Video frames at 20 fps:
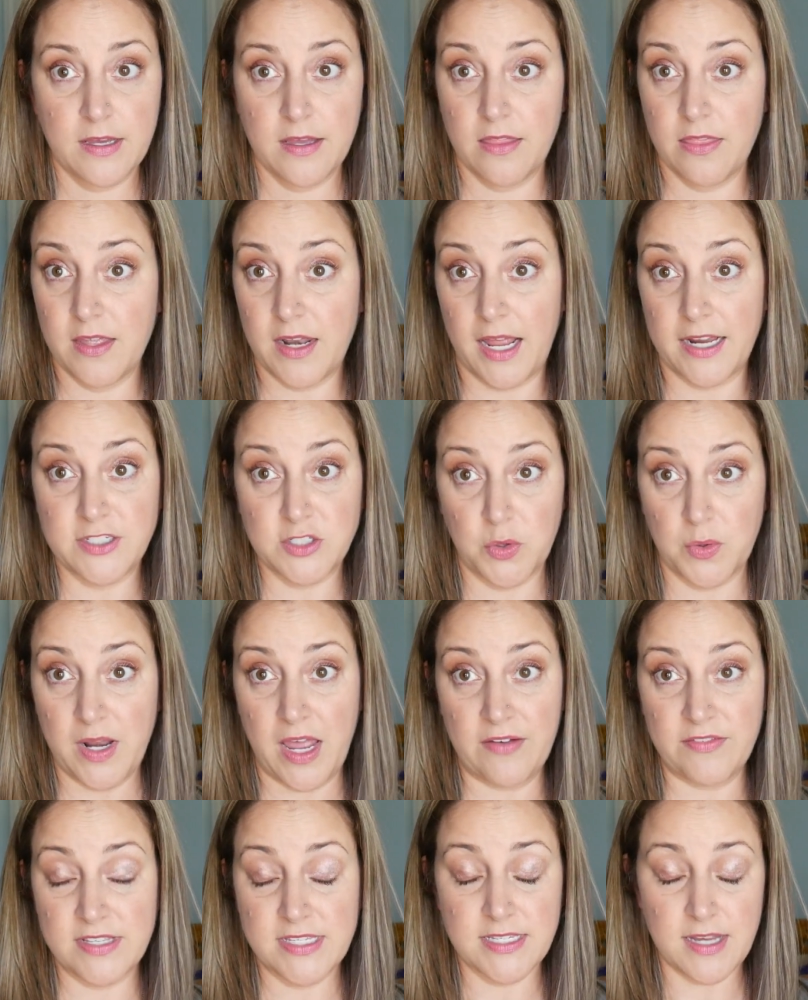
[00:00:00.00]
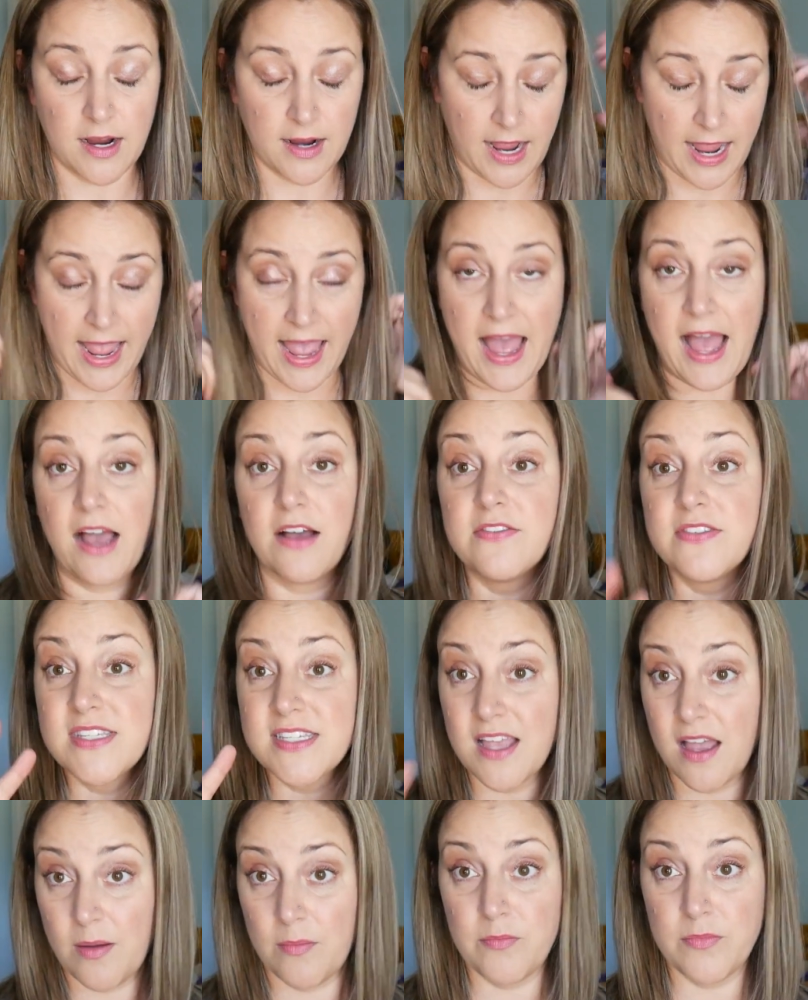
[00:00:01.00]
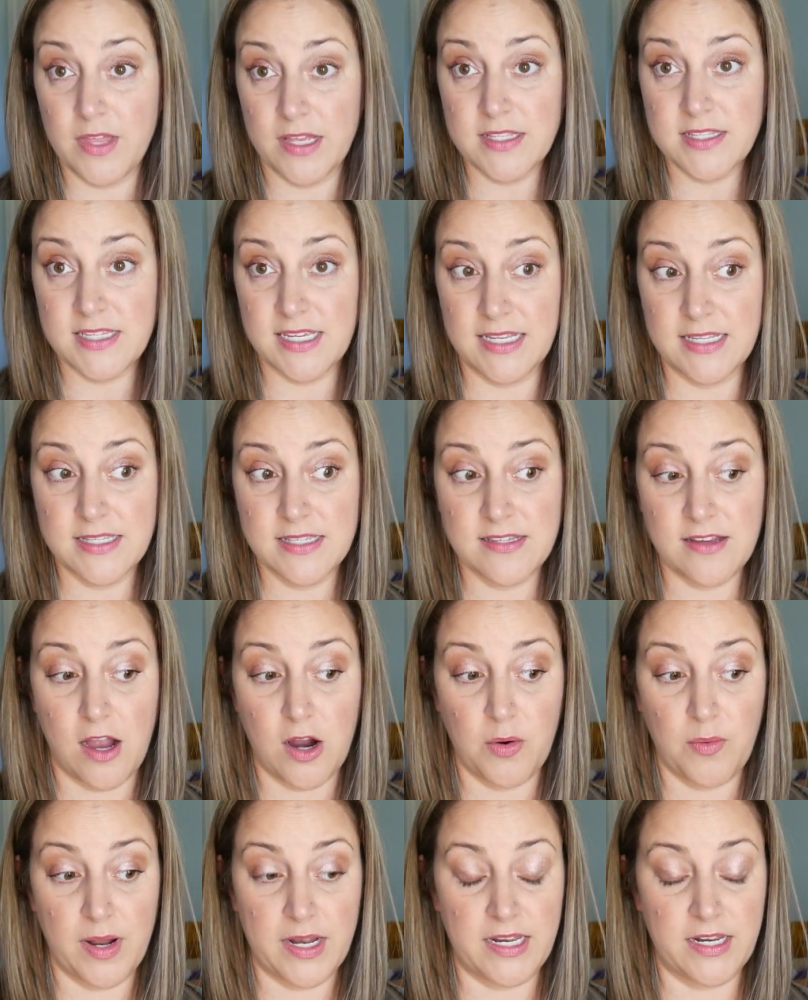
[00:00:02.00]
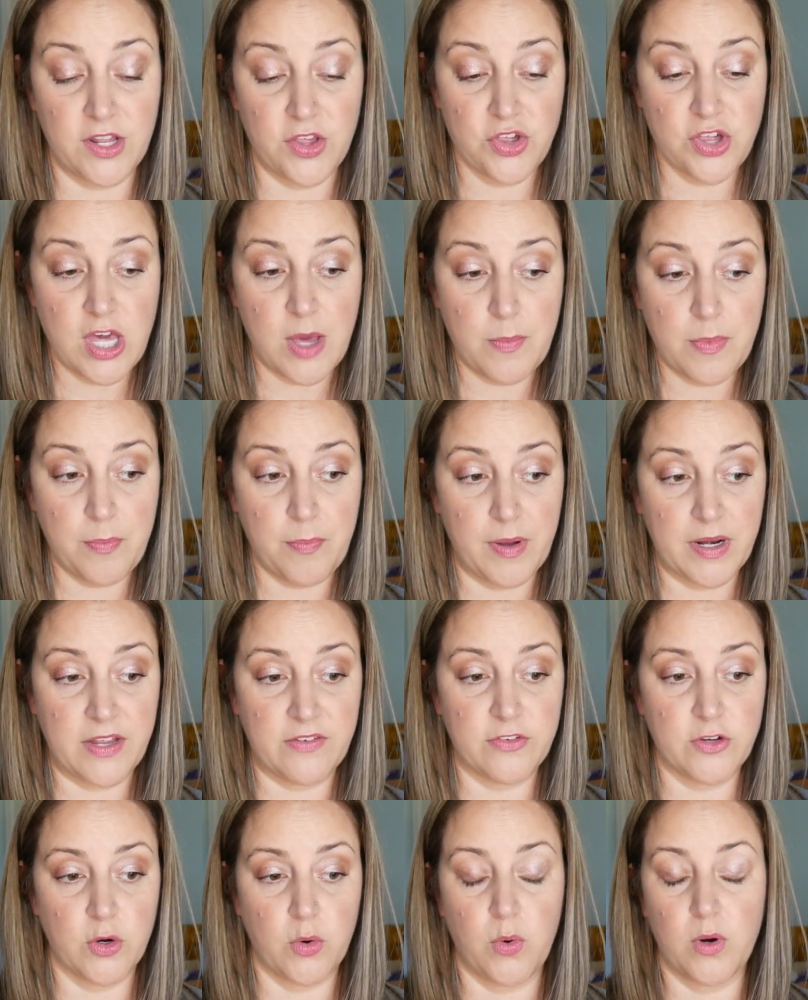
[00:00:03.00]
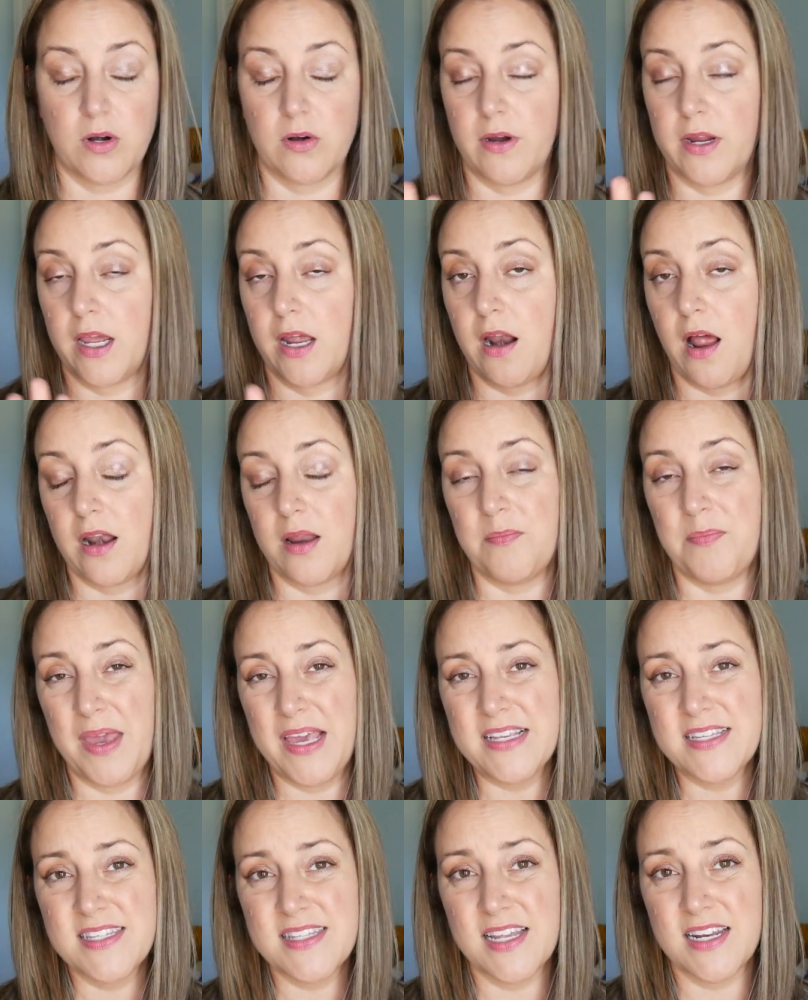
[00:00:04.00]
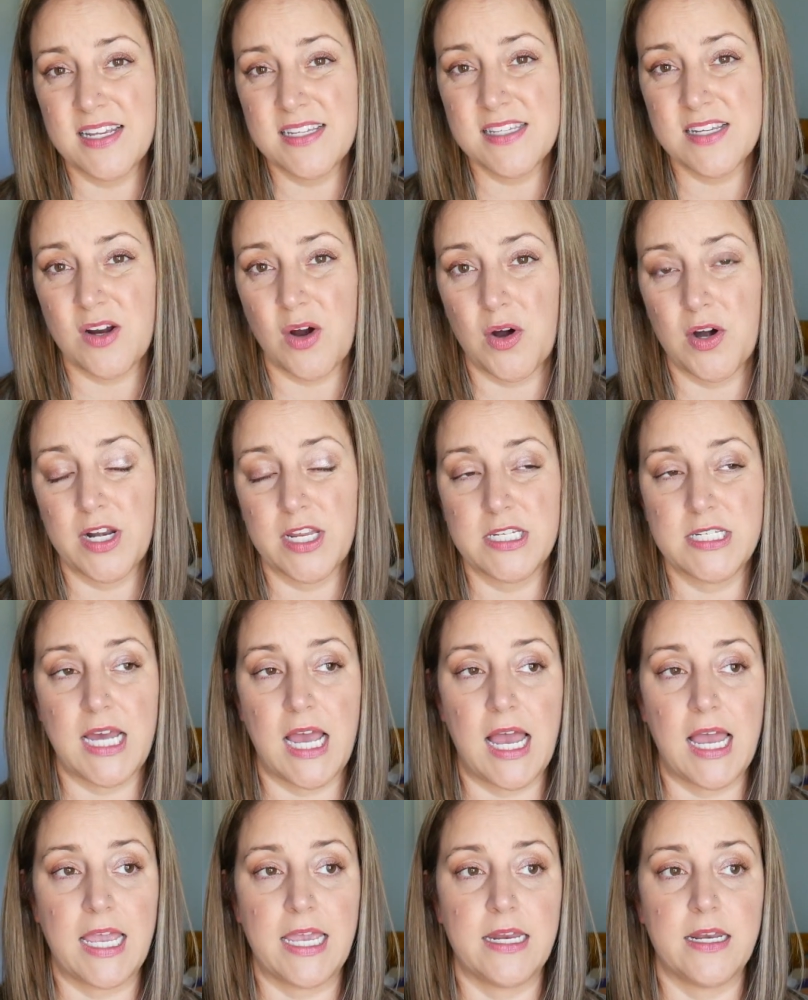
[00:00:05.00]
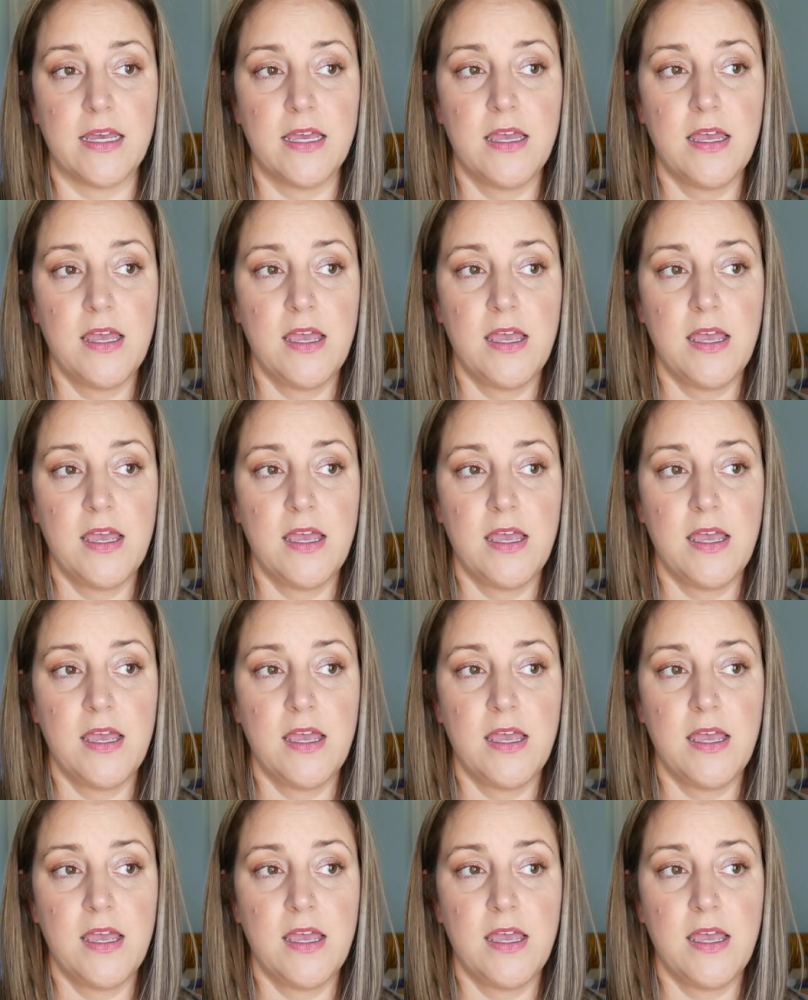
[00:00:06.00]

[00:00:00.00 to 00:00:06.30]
that I don't have in stock, I have some that's in stock ready to ship, but if you're ordering it on a base that isn't already dyed,